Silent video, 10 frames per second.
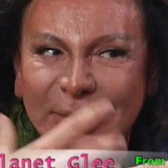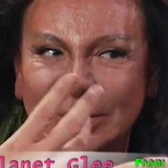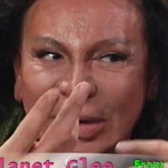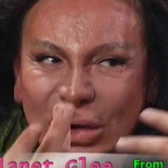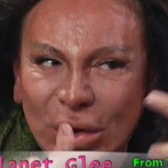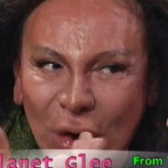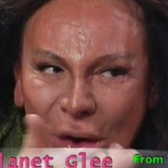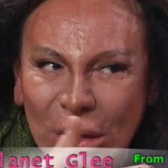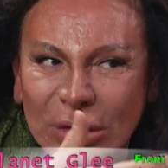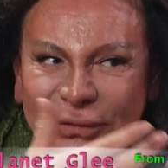
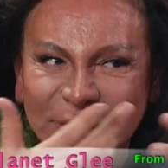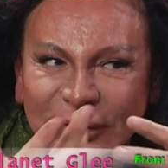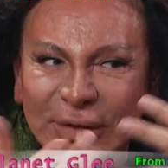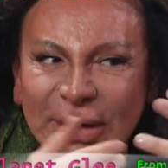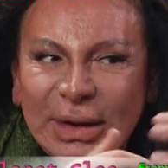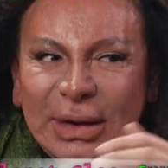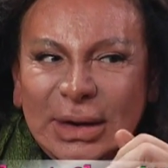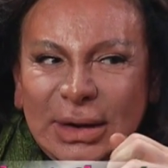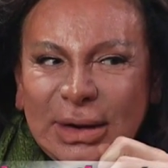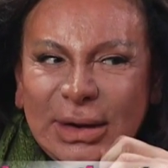because
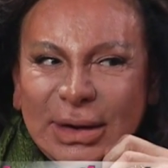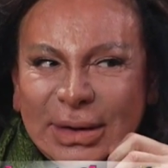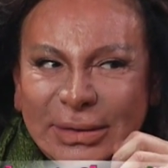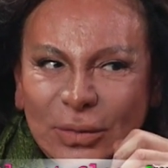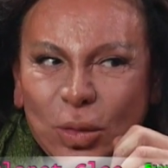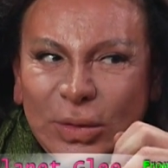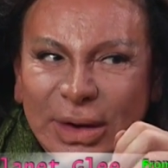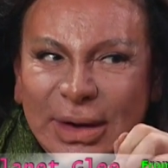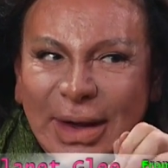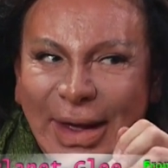
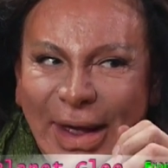we